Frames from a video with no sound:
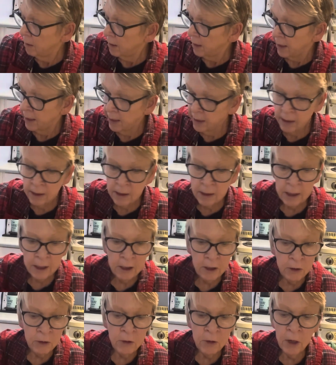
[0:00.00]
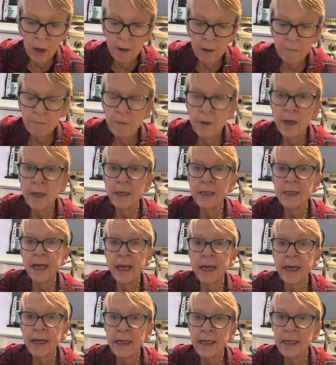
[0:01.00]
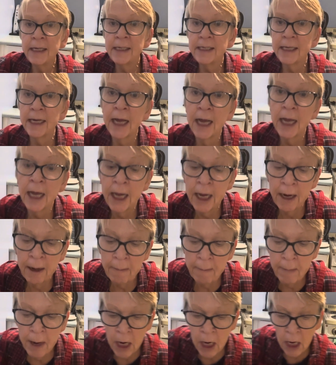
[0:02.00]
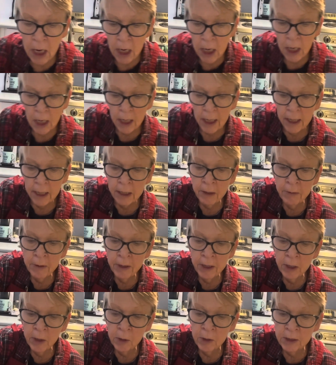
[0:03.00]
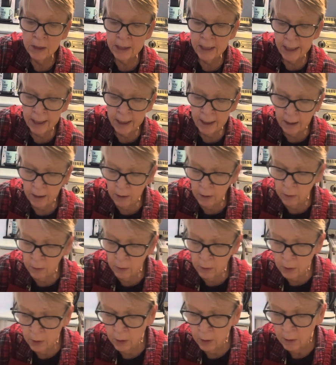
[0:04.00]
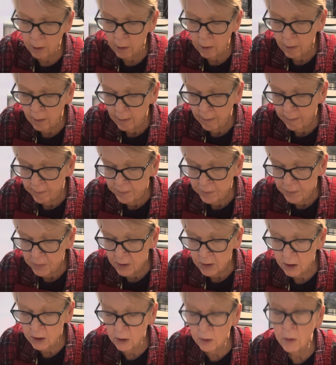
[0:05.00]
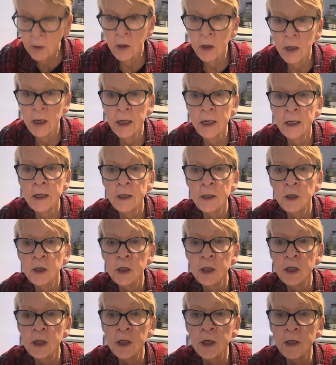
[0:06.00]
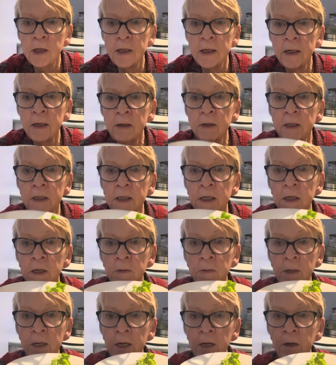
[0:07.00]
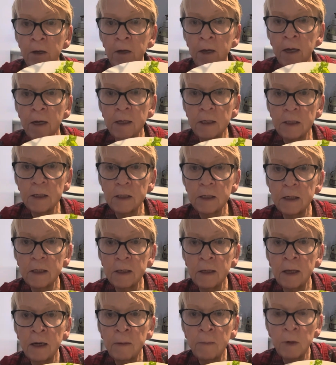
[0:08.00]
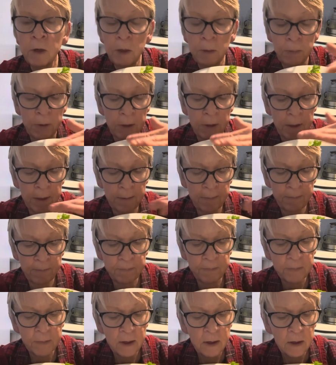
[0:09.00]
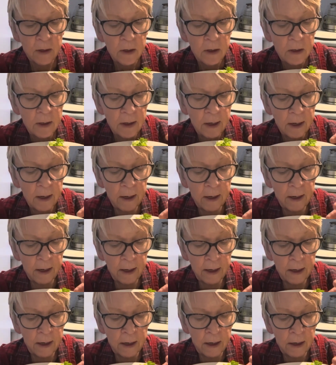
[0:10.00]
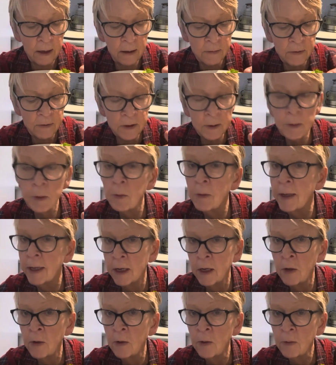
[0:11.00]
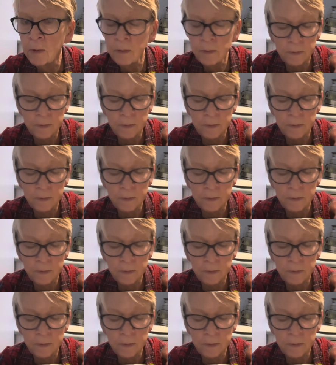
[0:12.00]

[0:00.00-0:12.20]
And I could not find any thyme anywhere in town. So I'll just start there and tell you what I got that I'm going to put in. I have some oregano.